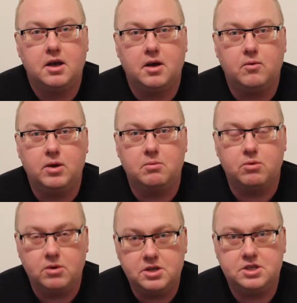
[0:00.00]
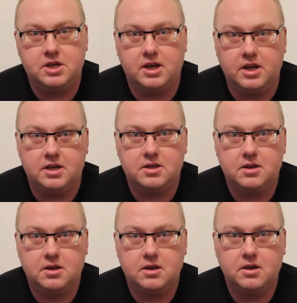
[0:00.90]
we appreciate
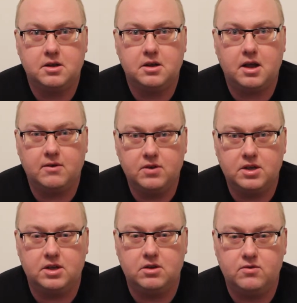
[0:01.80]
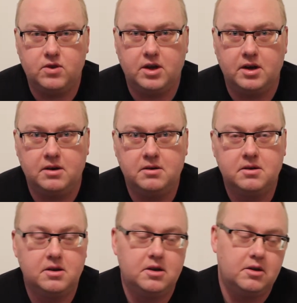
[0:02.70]
everything you've done.
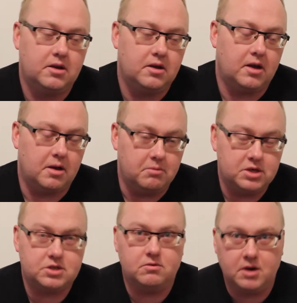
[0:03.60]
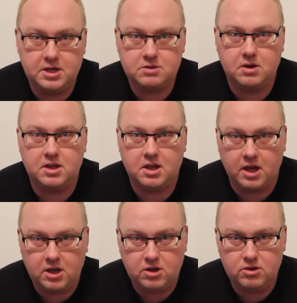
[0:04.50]
Mission Raceway,
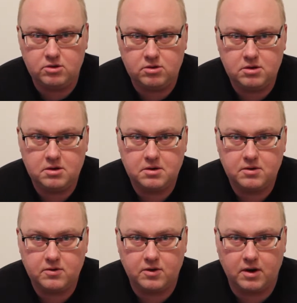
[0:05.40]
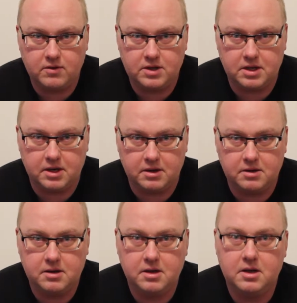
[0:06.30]
thank you for everything.
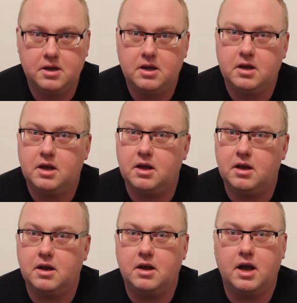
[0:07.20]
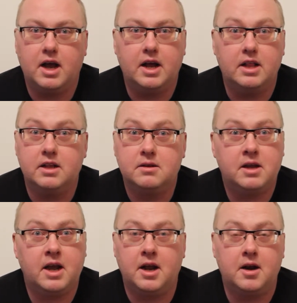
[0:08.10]
I
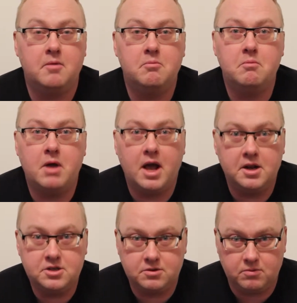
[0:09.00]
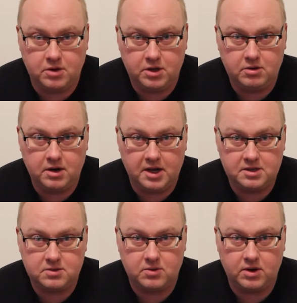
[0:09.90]
can't imagine what you
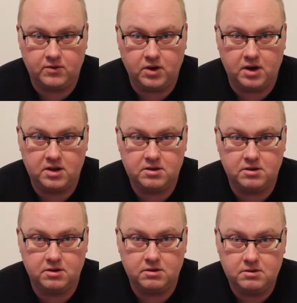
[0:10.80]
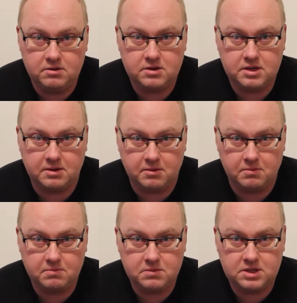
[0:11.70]
guys would have gone through to
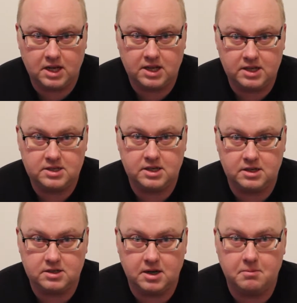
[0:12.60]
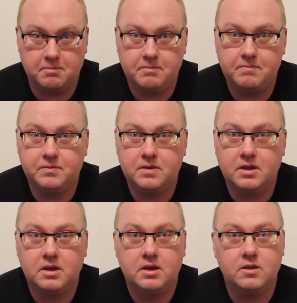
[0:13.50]
set these things up.
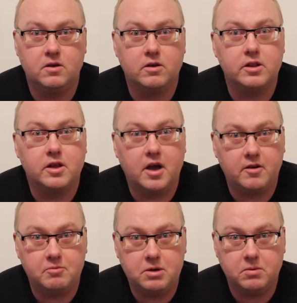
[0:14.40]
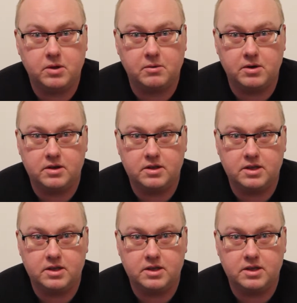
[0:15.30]
There are a lot of people I wanted to